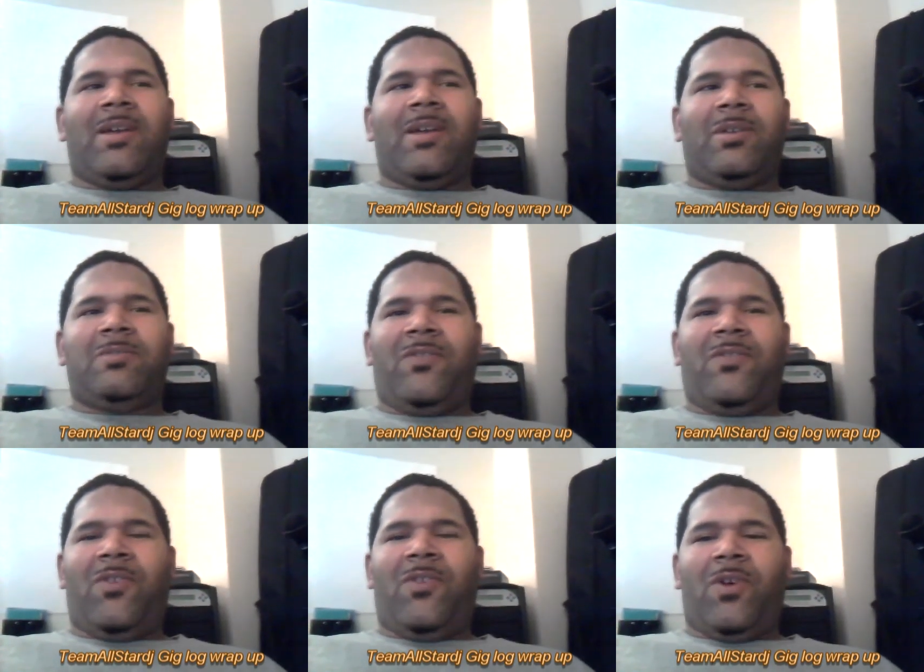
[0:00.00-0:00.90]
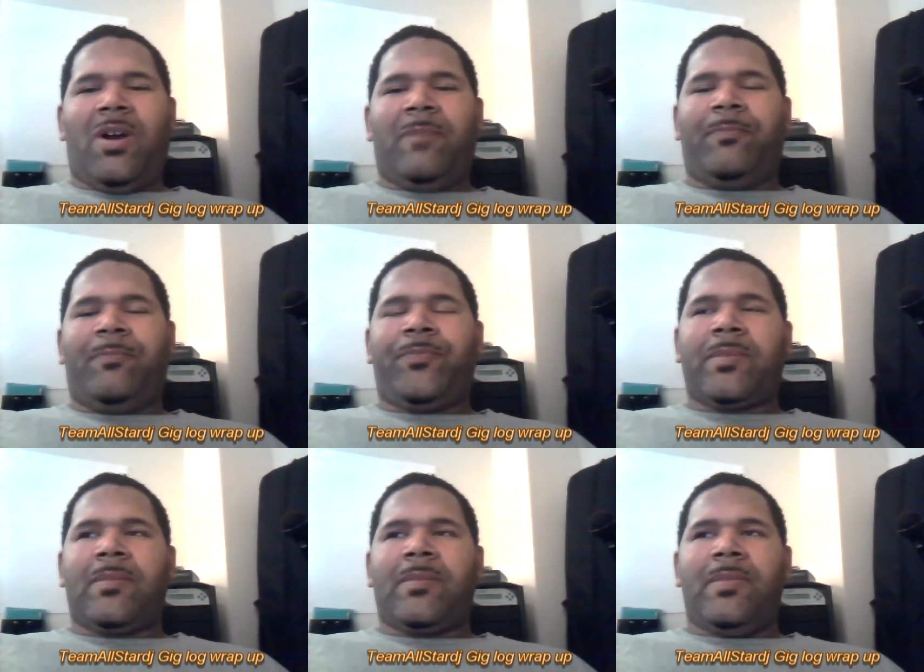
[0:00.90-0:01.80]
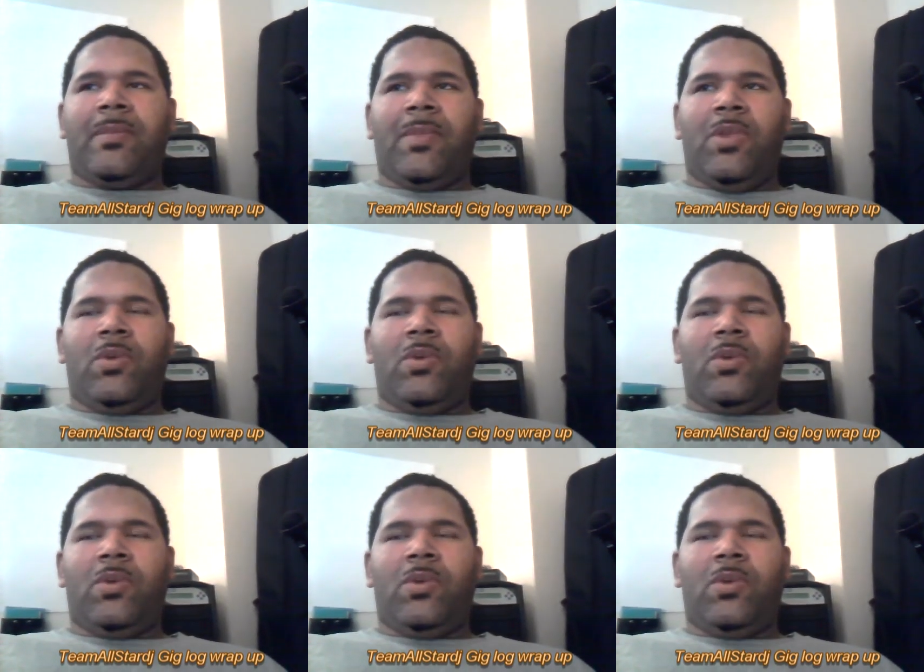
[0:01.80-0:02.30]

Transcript: Whereas before, you would